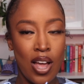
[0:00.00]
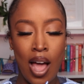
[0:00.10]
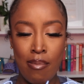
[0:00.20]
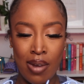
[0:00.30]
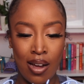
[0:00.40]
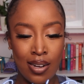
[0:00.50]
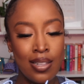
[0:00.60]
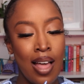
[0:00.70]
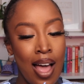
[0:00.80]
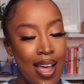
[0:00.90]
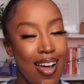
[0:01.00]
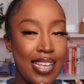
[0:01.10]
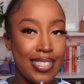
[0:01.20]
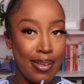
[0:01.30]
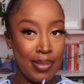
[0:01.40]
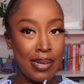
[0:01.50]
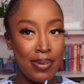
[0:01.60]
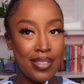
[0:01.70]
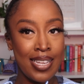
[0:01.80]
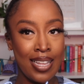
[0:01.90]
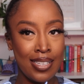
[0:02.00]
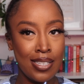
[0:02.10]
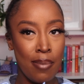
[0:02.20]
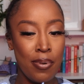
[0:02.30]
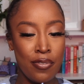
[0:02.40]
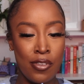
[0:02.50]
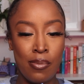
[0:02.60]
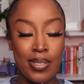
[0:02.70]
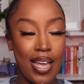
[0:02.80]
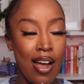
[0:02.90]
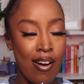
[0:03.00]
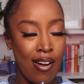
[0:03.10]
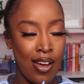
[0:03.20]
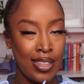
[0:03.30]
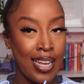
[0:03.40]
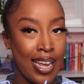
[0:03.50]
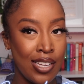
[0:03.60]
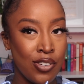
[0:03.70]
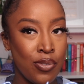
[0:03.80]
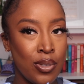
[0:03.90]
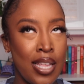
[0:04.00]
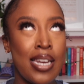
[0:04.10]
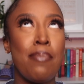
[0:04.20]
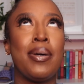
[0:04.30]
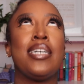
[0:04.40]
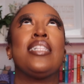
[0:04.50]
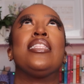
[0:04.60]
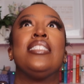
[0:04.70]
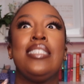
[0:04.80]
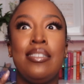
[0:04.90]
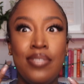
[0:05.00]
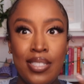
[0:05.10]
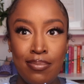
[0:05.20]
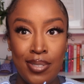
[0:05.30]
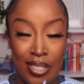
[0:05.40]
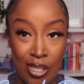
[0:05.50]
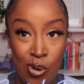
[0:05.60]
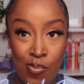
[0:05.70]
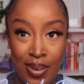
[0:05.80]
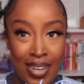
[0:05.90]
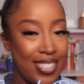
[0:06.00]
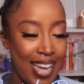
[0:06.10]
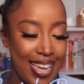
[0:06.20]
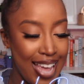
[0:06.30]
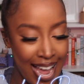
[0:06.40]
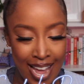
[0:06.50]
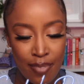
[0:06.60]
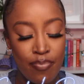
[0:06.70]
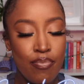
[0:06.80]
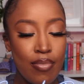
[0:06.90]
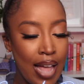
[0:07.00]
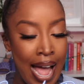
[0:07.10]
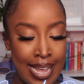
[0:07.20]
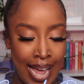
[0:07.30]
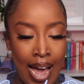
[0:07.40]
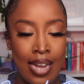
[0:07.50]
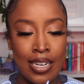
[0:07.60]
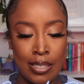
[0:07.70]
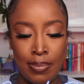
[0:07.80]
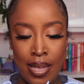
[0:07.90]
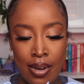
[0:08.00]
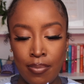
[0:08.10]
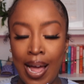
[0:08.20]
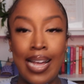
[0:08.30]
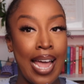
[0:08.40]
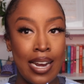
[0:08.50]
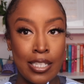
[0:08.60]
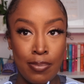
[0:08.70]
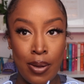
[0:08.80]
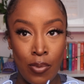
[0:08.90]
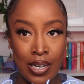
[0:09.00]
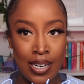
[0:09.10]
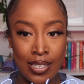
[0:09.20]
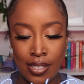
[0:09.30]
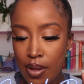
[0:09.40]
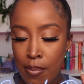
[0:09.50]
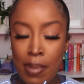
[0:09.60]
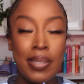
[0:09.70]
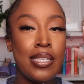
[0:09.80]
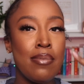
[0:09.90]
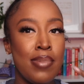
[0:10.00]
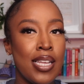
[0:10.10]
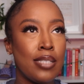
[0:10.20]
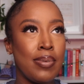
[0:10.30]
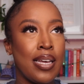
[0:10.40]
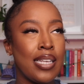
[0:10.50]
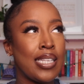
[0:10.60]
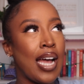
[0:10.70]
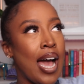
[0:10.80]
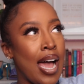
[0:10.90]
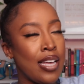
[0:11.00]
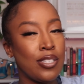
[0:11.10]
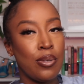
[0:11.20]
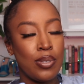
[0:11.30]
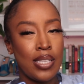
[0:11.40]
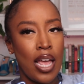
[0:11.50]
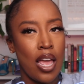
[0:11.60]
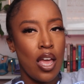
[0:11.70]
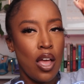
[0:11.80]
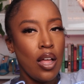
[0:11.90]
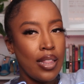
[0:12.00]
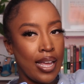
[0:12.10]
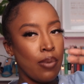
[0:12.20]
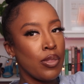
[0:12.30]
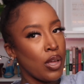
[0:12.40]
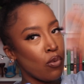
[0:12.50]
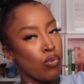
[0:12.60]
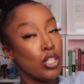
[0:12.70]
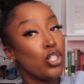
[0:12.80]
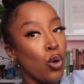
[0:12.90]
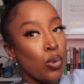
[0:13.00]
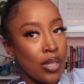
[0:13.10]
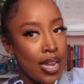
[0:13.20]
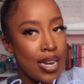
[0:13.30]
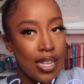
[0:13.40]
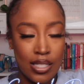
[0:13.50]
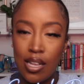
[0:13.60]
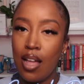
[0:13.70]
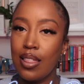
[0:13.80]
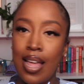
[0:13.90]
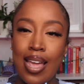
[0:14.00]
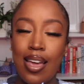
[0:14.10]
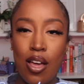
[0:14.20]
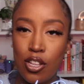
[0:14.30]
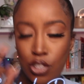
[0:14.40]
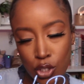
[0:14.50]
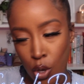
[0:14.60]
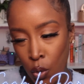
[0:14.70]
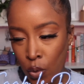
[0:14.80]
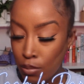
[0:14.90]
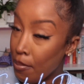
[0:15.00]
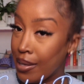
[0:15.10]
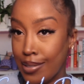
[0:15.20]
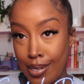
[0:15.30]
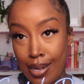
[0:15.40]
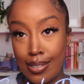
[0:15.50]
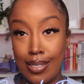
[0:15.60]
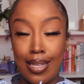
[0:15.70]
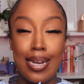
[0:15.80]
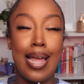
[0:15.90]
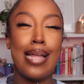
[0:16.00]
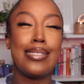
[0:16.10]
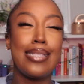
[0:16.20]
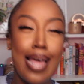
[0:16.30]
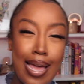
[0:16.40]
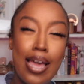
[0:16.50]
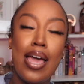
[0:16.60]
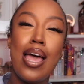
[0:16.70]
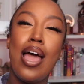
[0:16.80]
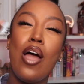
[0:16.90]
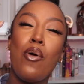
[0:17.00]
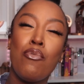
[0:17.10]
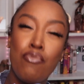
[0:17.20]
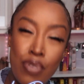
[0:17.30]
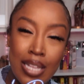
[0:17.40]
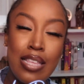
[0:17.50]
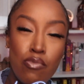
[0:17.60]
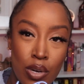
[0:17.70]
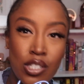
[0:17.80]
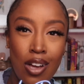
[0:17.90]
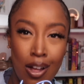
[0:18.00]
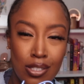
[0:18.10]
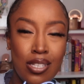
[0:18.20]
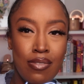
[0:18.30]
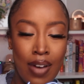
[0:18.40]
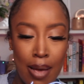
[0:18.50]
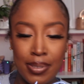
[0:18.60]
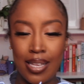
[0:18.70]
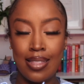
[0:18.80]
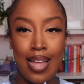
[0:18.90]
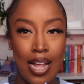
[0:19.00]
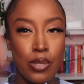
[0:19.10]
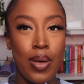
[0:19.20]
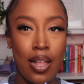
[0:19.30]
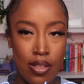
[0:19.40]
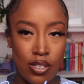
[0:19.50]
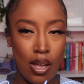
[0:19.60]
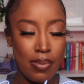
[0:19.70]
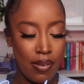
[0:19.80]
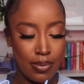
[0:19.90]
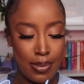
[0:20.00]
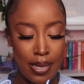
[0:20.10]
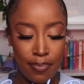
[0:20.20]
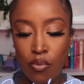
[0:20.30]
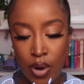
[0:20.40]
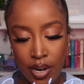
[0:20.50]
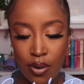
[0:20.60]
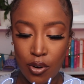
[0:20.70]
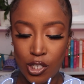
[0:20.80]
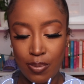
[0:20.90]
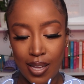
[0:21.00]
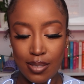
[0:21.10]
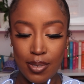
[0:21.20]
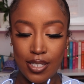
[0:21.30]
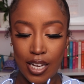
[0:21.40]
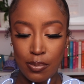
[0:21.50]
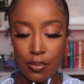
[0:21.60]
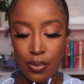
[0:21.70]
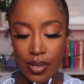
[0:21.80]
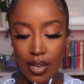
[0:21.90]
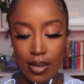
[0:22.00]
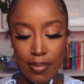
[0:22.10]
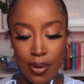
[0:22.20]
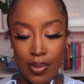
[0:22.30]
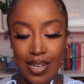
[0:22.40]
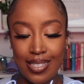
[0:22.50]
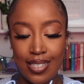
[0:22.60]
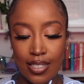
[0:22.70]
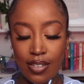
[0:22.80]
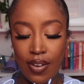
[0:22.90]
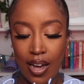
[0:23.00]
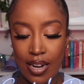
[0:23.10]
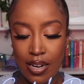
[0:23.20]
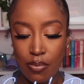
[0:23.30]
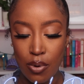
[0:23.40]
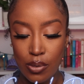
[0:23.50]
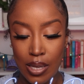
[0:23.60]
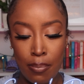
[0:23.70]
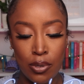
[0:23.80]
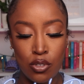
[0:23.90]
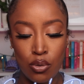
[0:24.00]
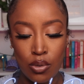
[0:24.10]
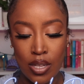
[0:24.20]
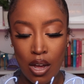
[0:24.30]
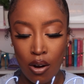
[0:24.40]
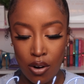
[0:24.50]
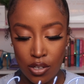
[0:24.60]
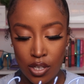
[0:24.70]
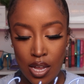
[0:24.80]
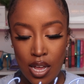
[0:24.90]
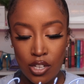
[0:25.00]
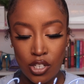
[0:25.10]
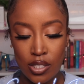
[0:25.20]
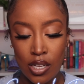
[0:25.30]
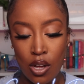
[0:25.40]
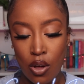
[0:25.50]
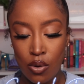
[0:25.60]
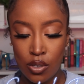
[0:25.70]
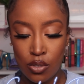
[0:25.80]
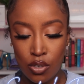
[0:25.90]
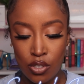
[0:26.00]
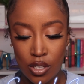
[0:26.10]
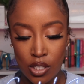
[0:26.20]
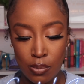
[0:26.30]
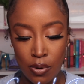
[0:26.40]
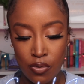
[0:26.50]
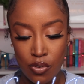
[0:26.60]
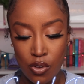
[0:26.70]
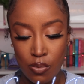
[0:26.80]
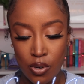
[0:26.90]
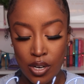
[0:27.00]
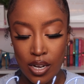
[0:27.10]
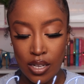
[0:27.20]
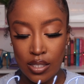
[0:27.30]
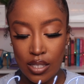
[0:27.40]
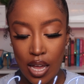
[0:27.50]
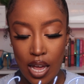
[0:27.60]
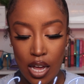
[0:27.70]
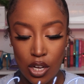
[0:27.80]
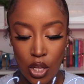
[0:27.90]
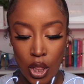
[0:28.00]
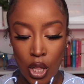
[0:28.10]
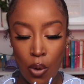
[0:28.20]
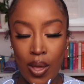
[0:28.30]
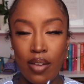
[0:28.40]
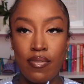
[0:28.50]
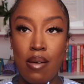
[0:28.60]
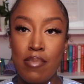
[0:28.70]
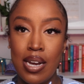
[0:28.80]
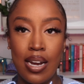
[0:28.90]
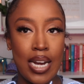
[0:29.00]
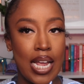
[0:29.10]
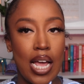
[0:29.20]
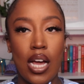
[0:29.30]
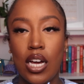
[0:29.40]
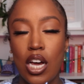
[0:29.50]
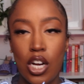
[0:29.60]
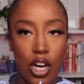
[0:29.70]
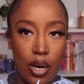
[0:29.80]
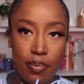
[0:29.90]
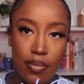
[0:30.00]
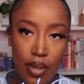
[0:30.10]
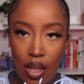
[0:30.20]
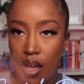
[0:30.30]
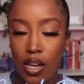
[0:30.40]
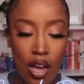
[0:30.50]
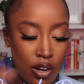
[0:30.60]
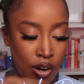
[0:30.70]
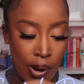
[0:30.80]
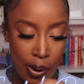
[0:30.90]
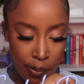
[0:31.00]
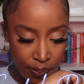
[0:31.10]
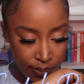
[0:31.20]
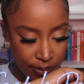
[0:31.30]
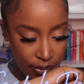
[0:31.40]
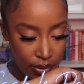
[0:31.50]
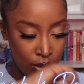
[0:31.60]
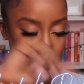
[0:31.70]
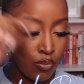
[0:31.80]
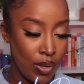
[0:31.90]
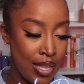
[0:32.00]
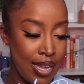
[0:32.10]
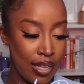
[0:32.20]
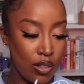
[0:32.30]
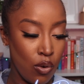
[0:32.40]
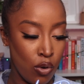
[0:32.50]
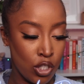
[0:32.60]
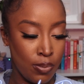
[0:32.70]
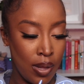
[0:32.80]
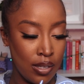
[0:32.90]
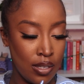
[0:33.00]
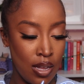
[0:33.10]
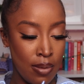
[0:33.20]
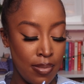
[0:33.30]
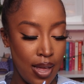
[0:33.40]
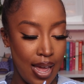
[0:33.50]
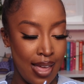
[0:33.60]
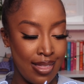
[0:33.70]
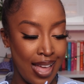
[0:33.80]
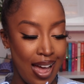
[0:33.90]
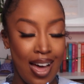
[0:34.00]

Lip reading: I'm not gonna lie. Something about the Elie Saab perfumes are on that edge of old lady, but I love them so much. I can't explain what it is. Maybe to me, it's because like I associate like it with like rich old lady. It's not like just old musty dusty lady. It's like really rich auntie vibes. Like, that's what Elie Saab gives me. Radiant orange blossom and jasmine bouquet combined with an addictive honey rose and patchouli heart. Just like a haute couture dress, this perfume creates a glowing femininity. Concur. You really get the orange blossom and that